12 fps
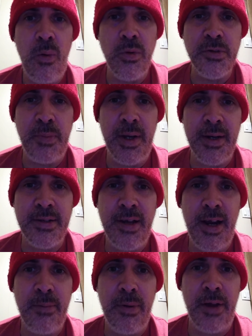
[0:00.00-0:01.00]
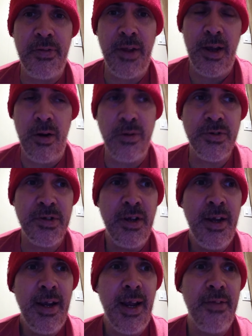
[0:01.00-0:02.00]
was being attacked by Thanos,
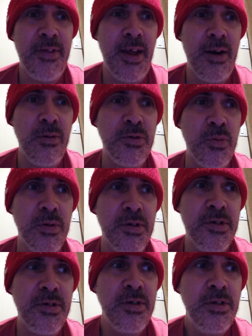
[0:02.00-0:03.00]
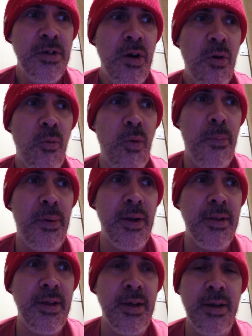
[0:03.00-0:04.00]
and Thanos was
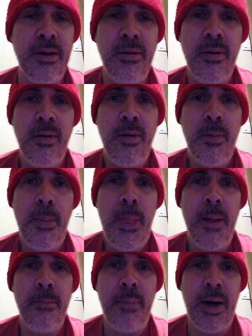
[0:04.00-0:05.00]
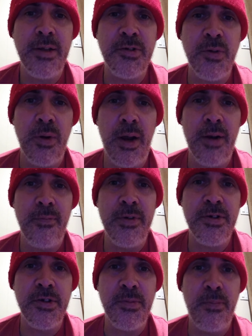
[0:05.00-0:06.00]
ripping the Mind Stone out of
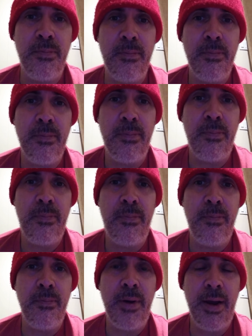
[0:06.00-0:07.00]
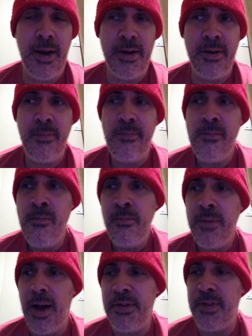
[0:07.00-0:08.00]
Vision's head.
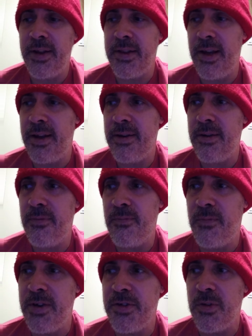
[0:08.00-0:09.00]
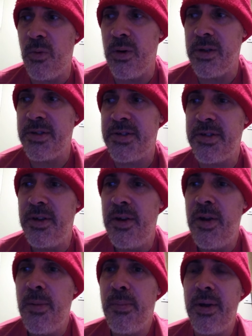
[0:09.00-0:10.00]
I think that Vision was
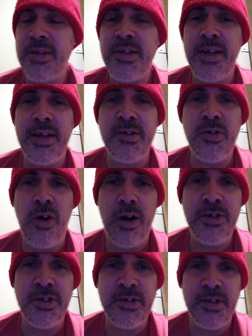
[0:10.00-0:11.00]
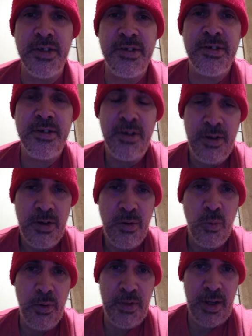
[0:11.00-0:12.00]
placing his consciousness
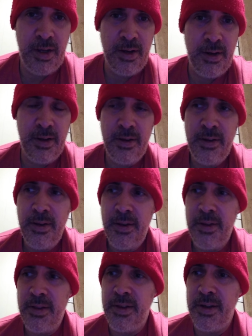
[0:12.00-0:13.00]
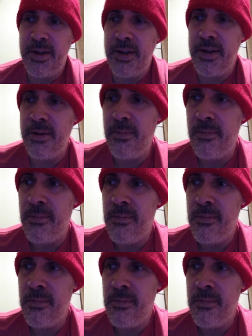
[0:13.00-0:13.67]
within the